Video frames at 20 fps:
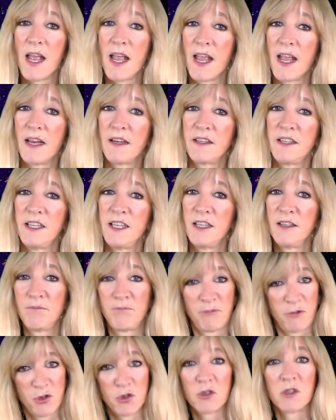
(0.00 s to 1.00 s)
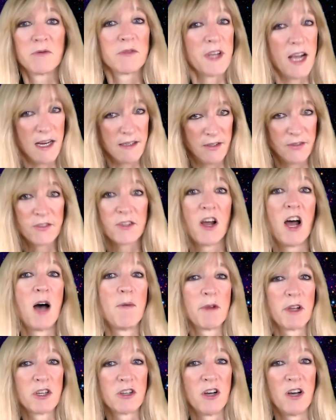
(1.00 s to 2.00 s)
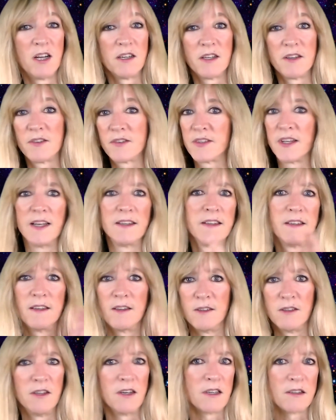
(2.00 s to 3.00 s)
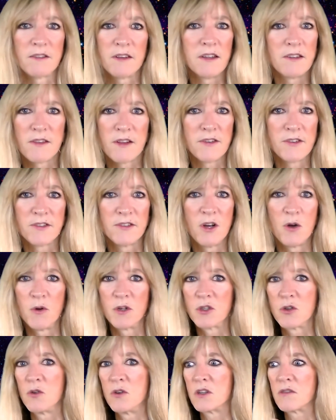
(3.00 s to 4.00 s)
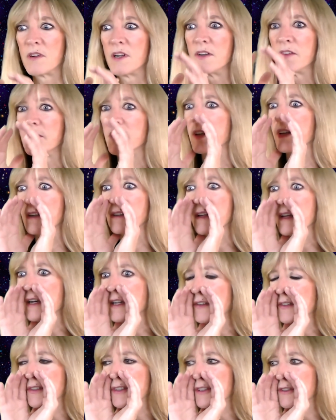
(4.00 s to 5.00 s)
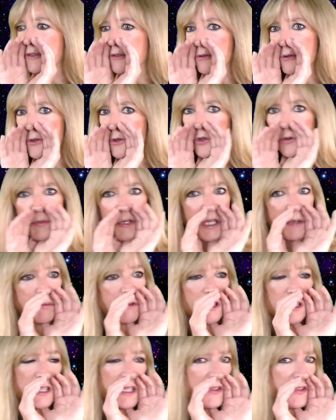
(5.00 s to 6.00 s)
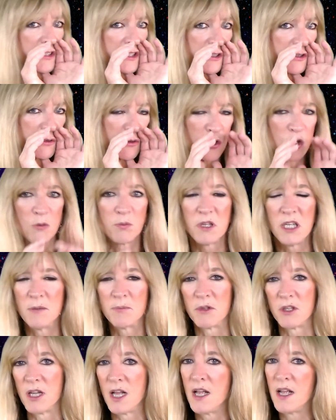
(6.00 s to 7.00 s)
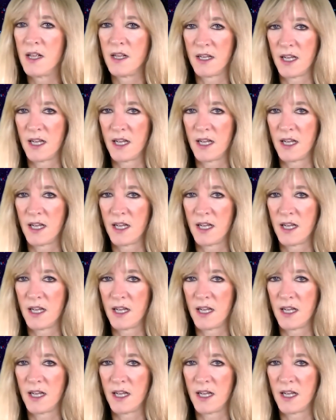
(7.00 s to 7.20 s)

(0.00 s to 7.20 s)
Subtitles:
And he sort of got his comic on and said, look, there's no one going around saying, let's control people, let's control people.